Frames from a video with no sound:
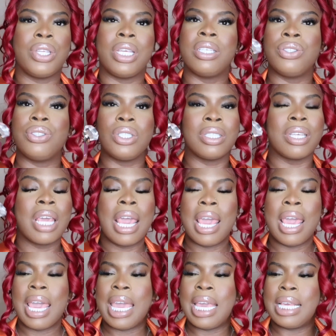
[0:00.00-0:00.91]

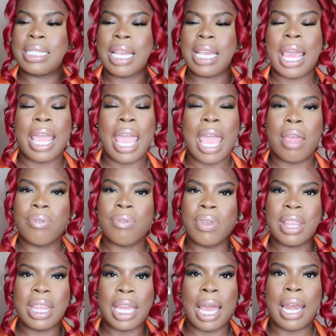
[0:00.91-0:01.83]
It's like
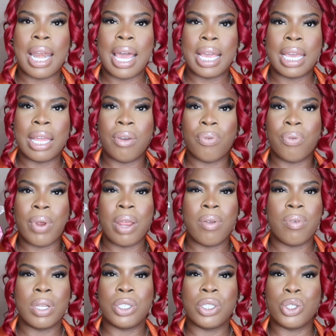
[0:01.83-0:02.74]
everything I like in a
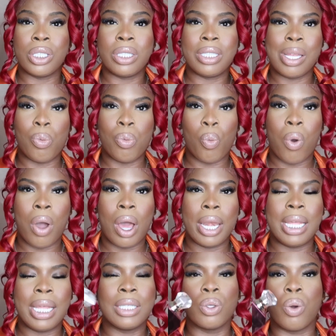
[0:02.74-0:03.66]
fragrance just in
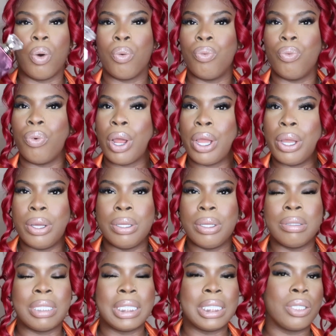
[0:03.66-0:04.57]
one. It's got
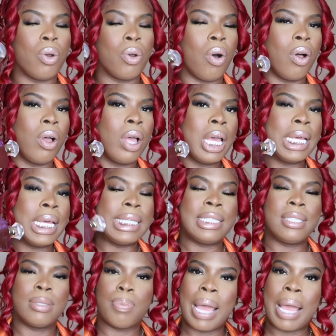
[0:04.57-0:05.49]
rose, it's got
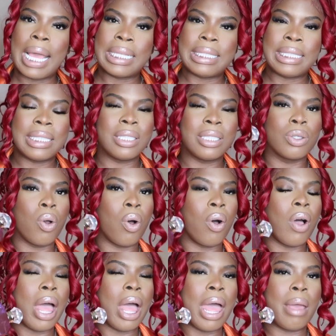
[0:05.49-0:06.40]
spice, it's
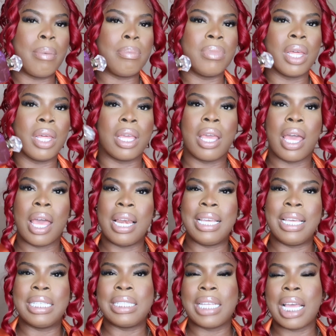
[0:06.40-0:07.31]
got the
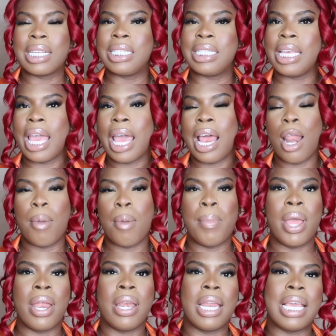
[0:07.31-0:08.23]
girly sexy
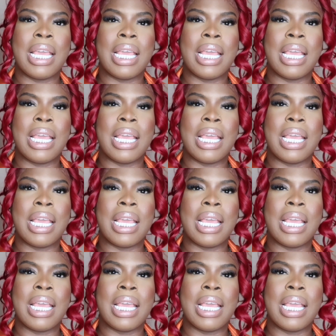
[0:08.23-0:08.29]
element.